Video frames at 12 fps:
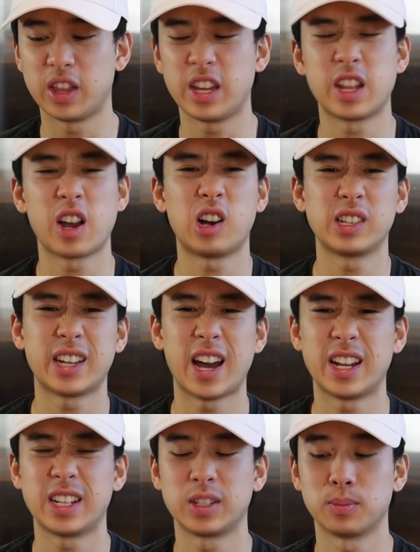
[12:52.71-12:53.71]
they also
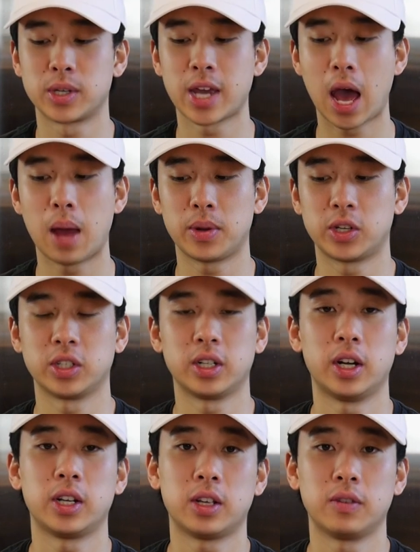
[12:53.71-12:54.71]
added some cabbage and
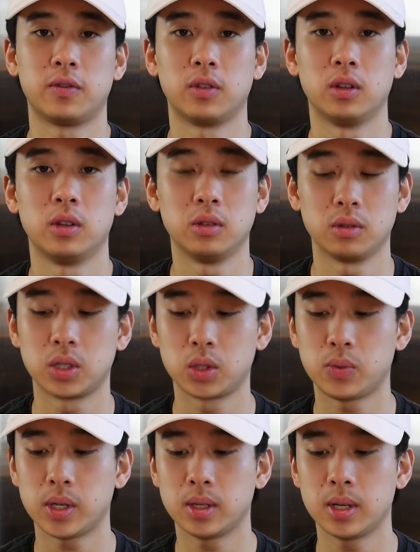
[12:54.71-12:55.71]
onion for a little
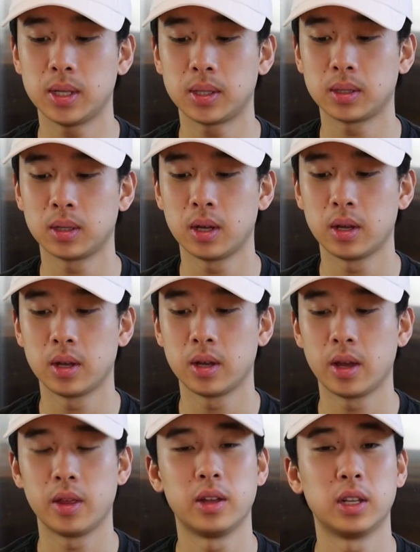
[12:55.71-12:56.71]
sweetness,
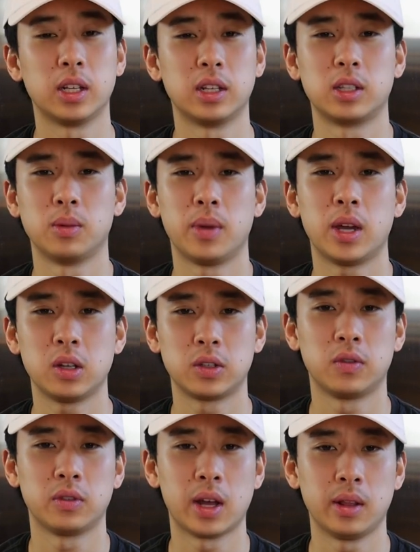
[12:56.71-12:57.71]
and then the
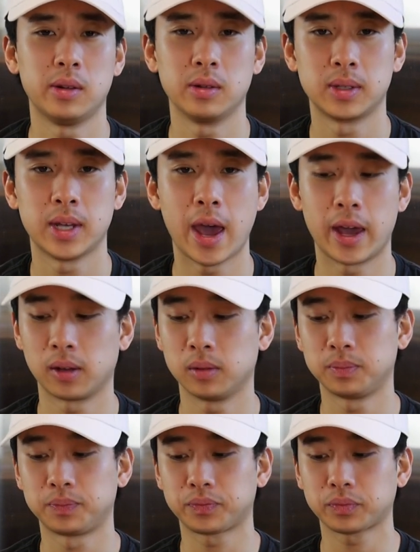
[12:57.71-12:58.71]
tomatoes for that little tang.
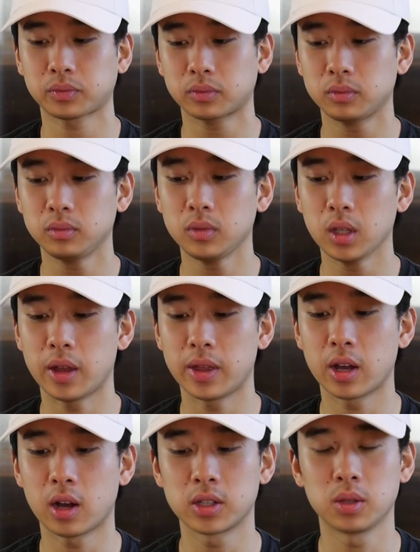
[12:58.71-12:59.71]
And
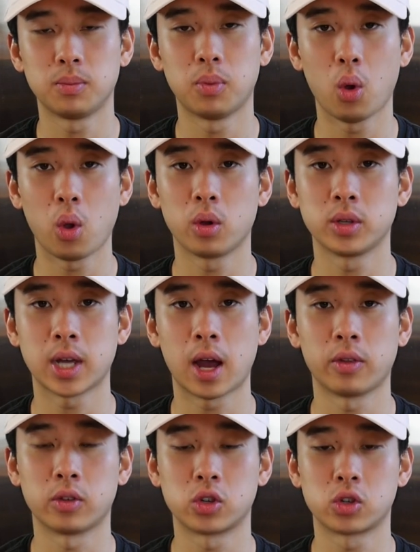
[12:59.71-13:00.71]
they also boiled
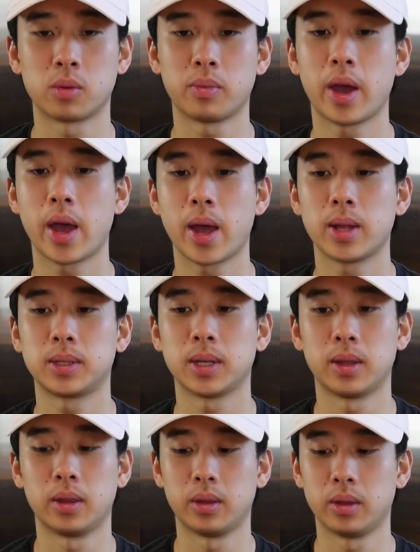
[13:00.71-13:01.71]
down the shrimp heads
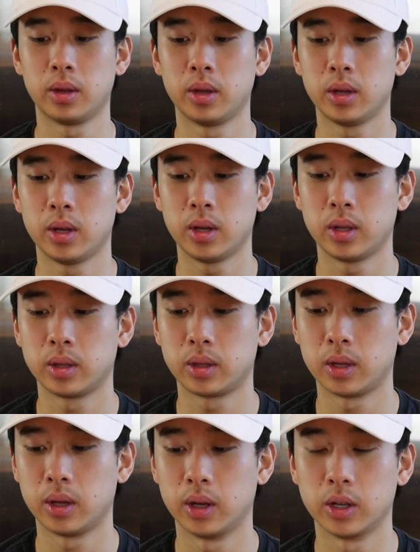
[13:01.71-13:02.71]
and
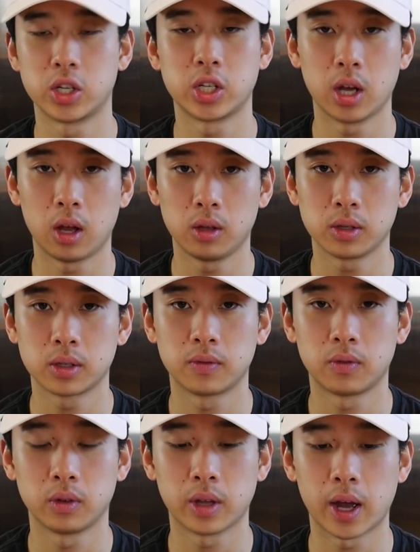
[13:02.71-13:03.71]
the
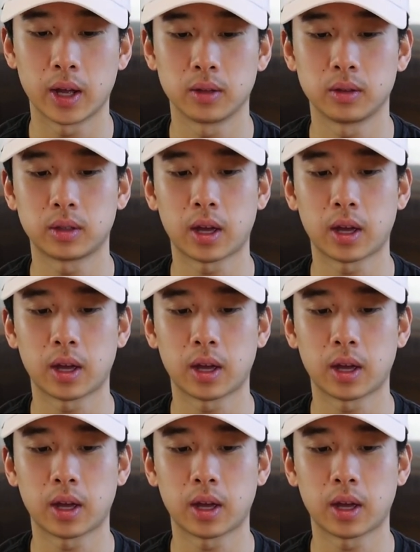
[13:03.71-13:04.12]
shells for that